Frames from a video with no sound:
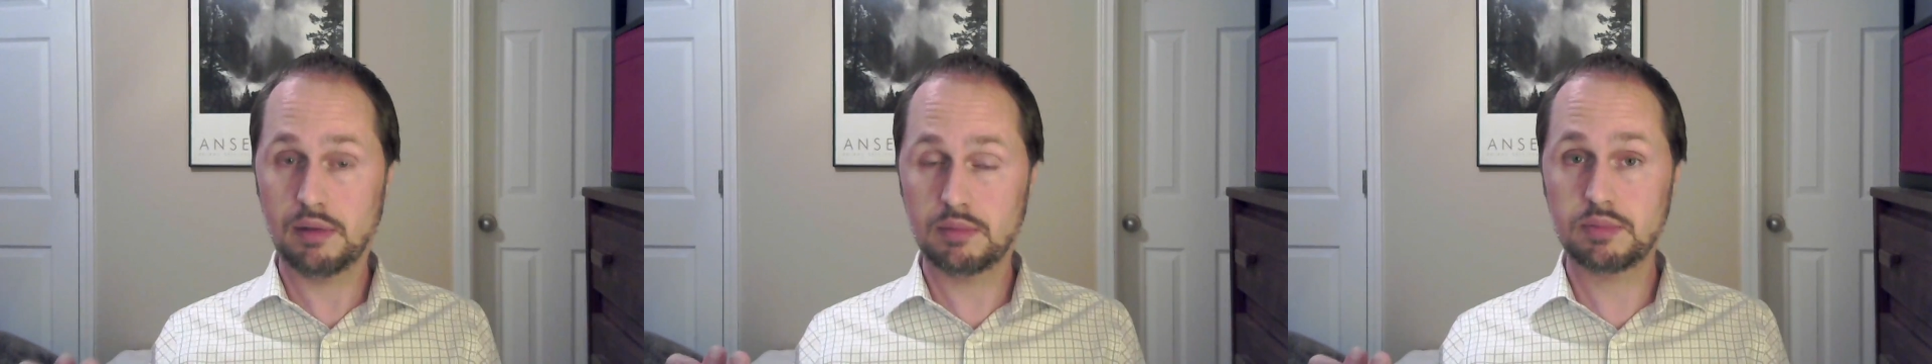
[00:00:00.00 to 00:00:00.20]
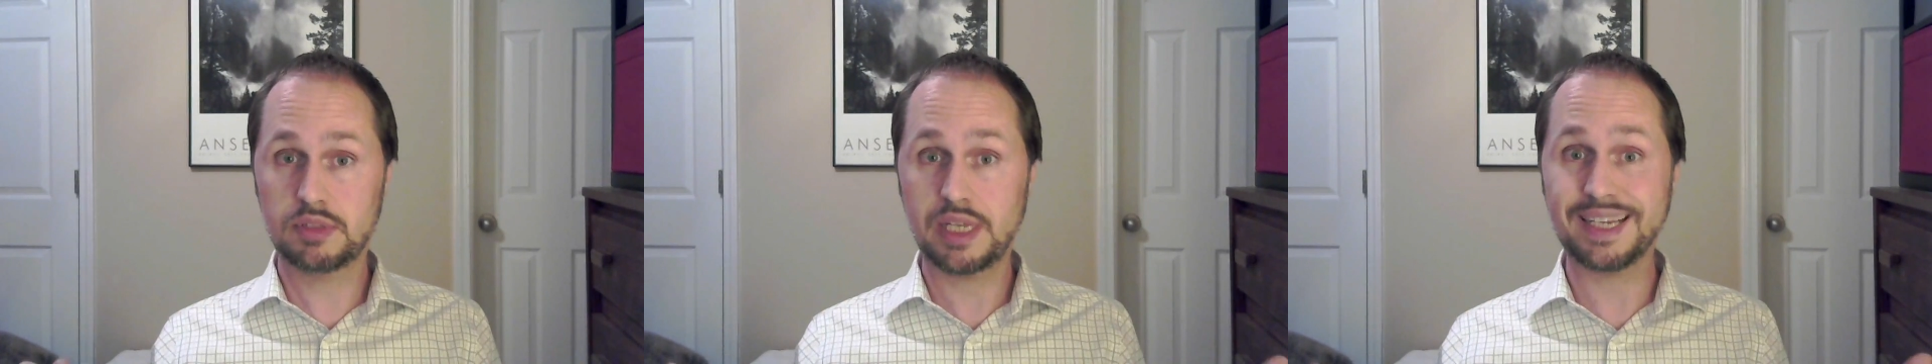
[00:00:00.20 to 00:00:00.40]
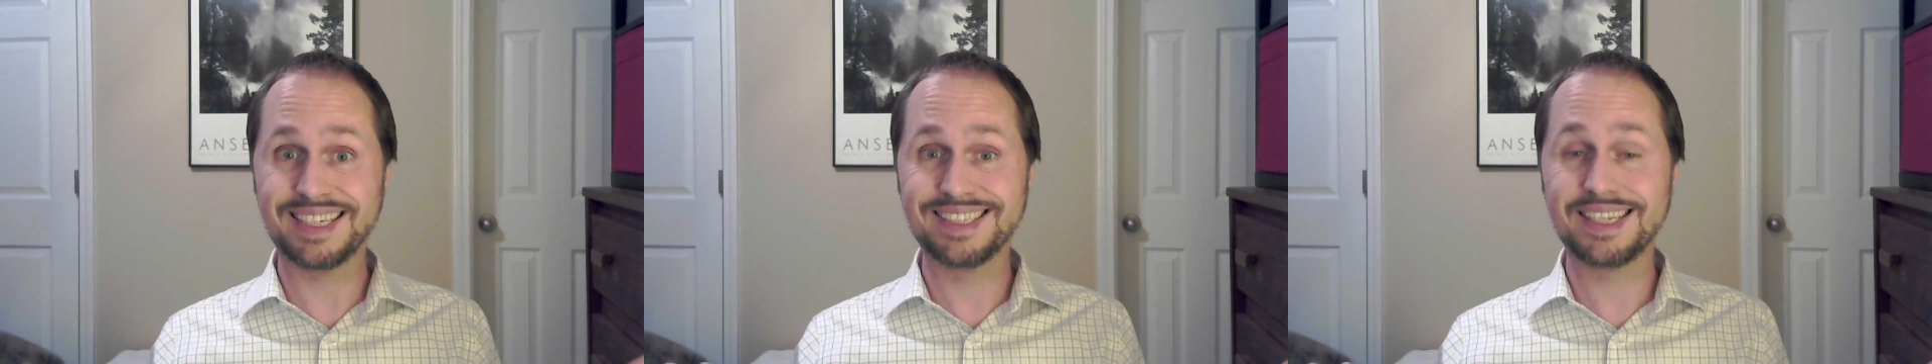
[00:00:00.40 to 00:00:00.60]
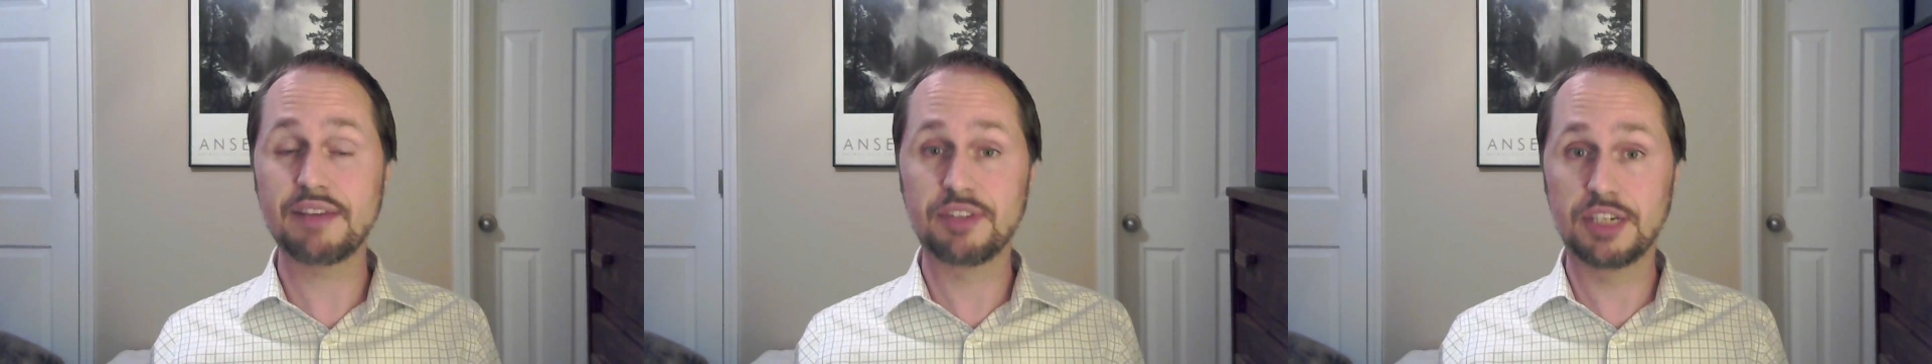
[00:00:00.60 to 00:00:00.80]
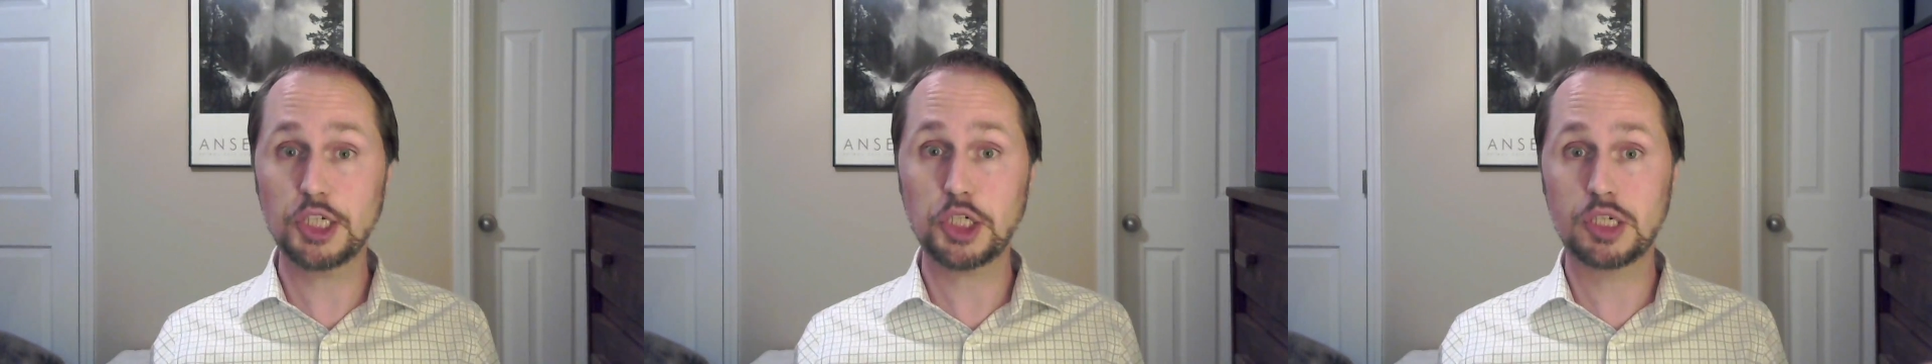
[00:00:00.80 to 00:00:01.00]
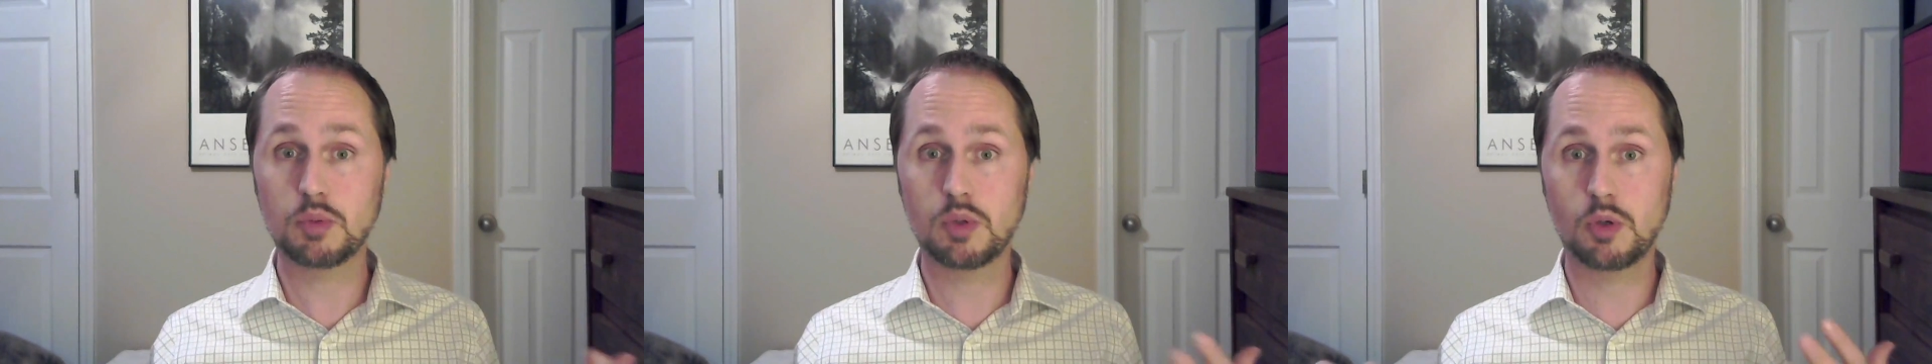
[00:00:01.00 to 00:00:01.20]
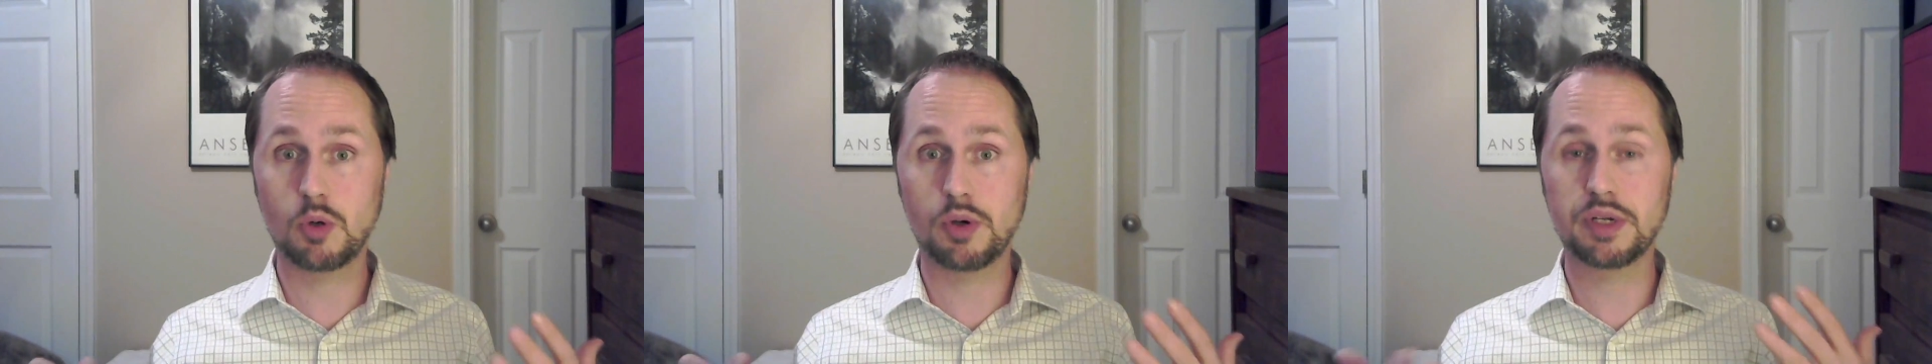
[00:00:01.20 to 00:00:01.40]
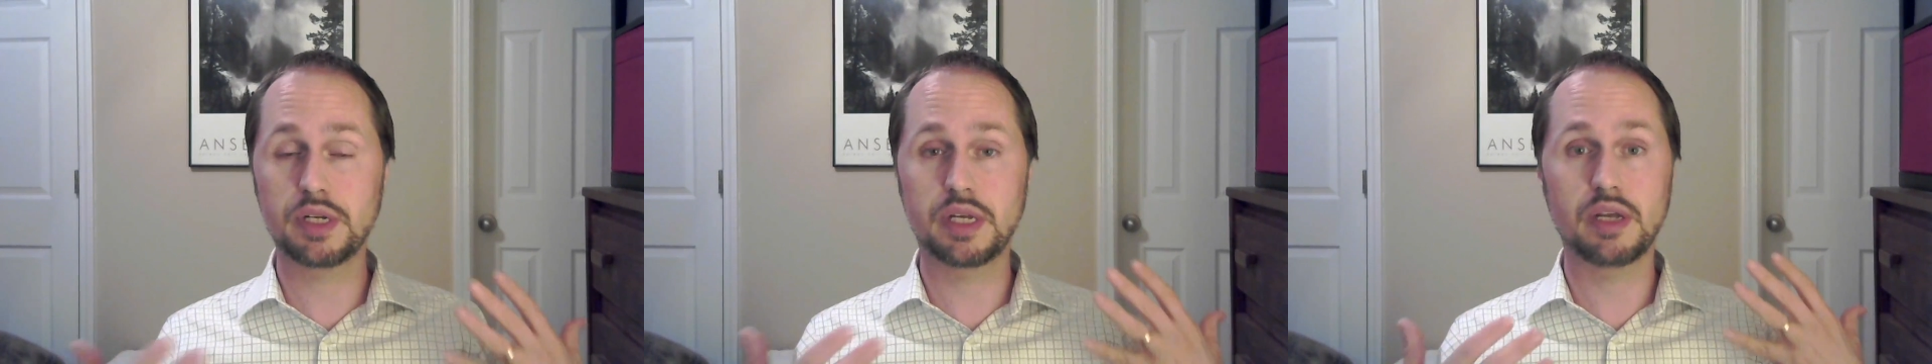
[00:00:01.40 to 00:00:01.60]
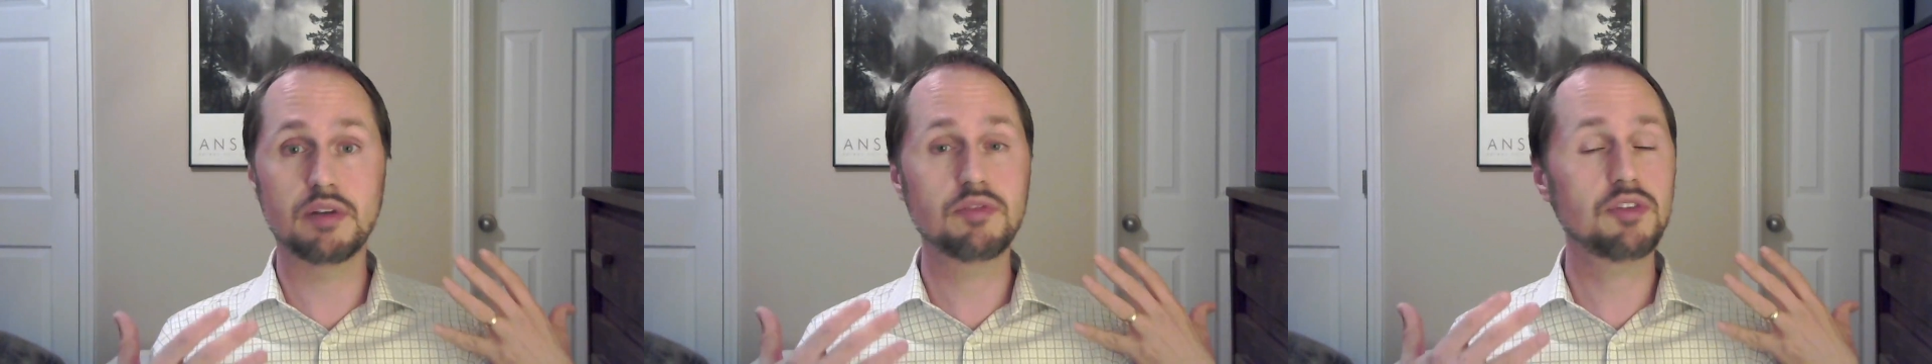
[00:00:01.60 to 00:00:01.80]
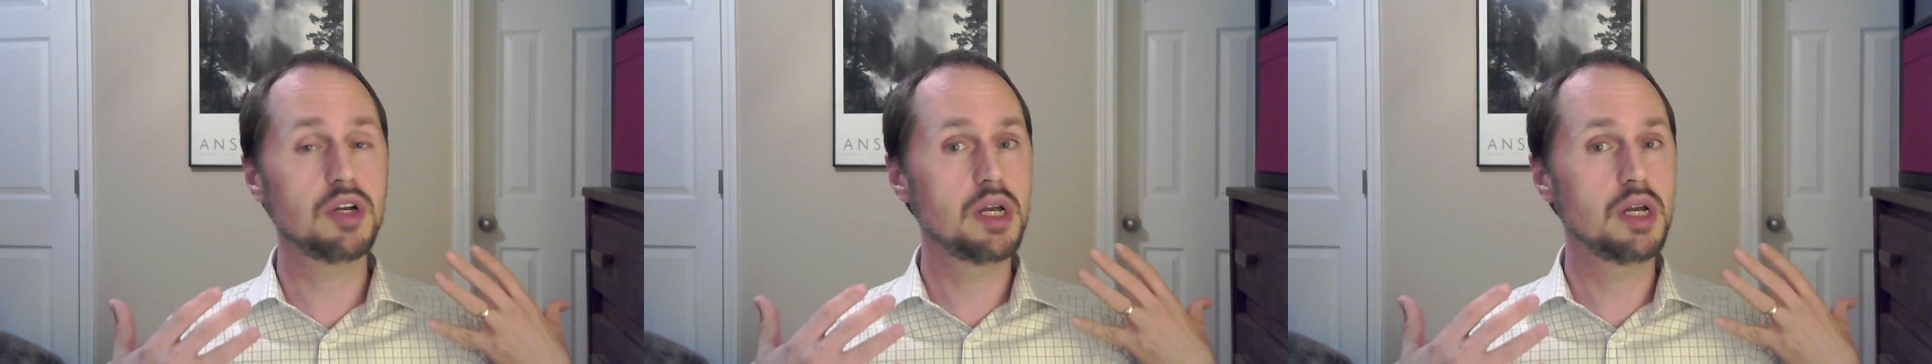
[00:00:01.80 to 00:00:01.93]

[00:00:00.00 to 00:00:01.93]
second definition we're going to give